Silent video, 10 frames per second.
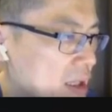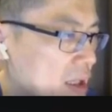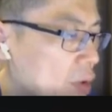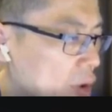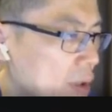
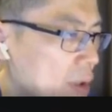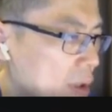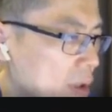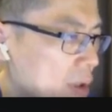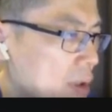bond,
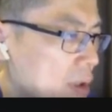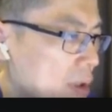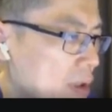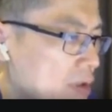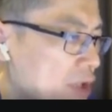
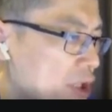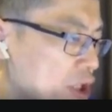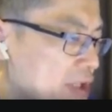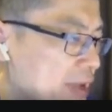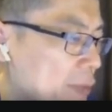so
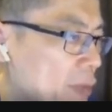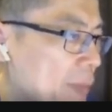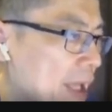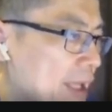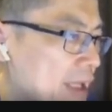each side will
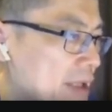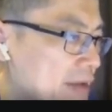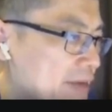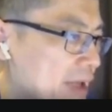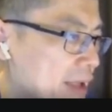pay the other
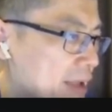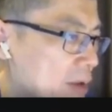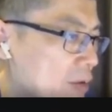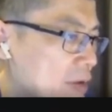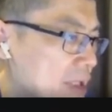side
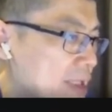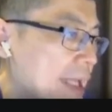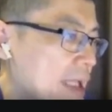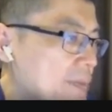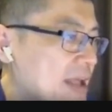on a
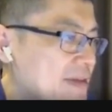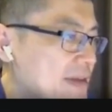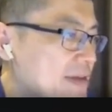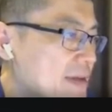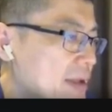daily
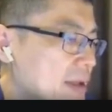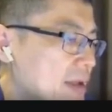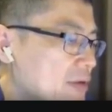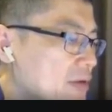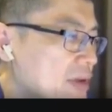basis.
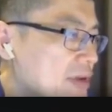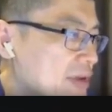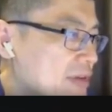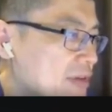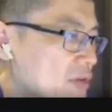So this
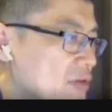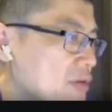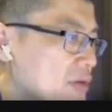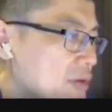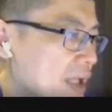is also
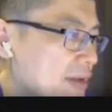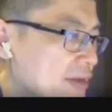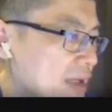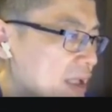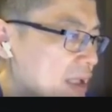known
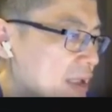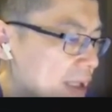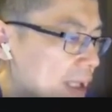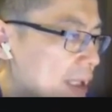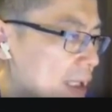as the
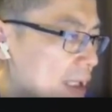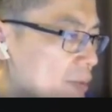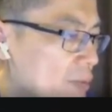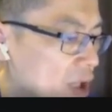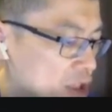
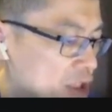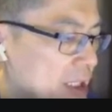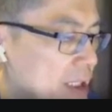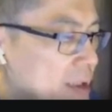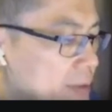daily
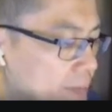margining.